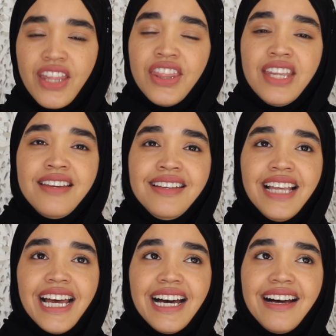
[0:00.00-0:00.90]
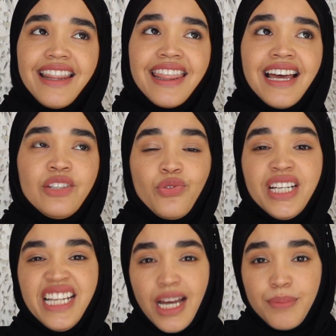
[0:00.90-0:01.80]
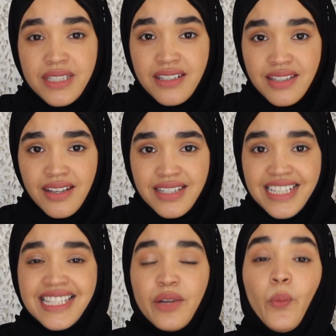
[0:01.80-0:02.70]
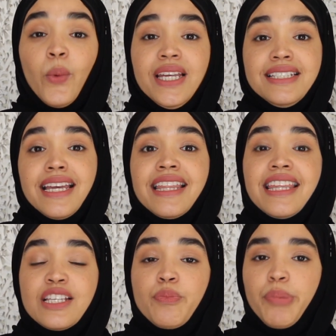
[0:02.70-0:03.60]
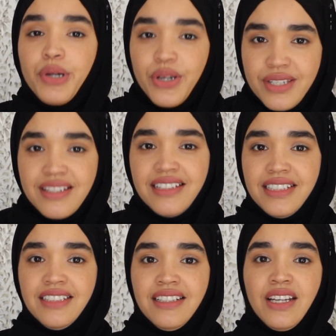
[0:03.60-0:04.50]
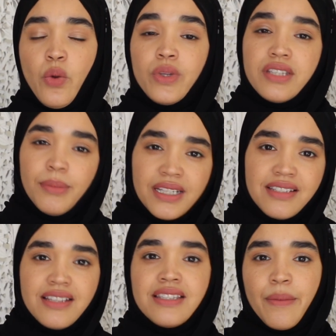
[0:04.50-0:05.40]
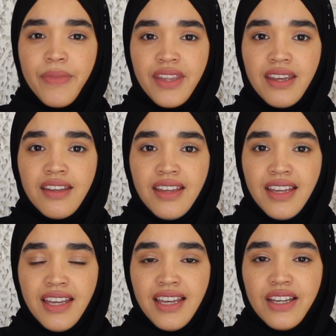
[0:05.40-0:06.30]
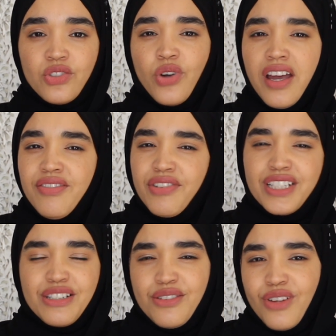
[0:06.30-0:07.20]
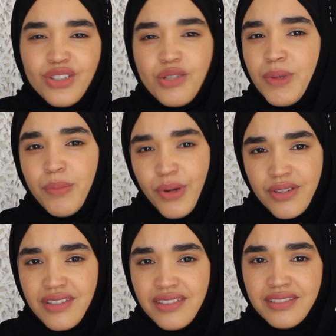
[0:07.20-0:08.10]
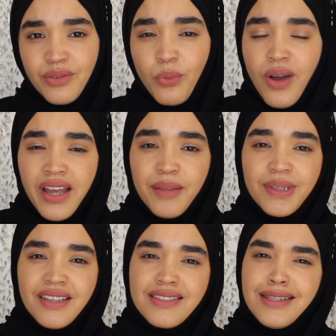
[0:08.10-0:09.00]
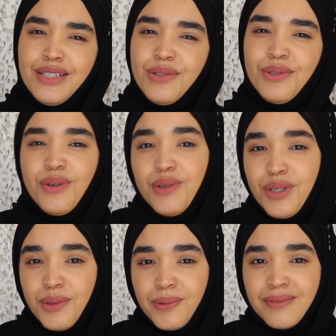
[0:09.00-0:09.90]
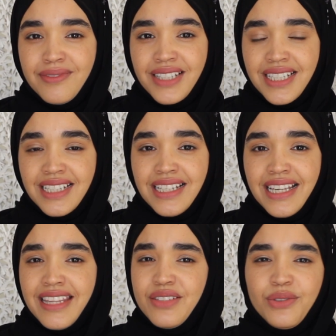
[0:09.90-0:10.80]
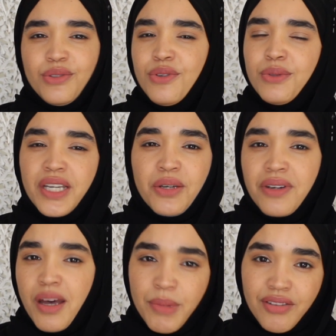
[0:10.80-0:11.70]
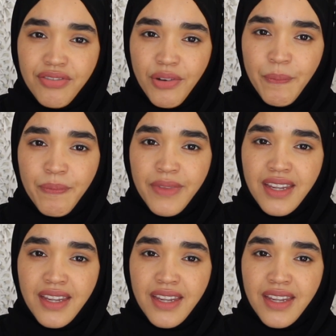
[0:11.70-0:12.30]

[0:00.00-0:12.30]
The thing that really upsets us is that we take things personally. When somebody says something, try for it not to be personal. Why? Because they don't know you. They don't know where you're coming from.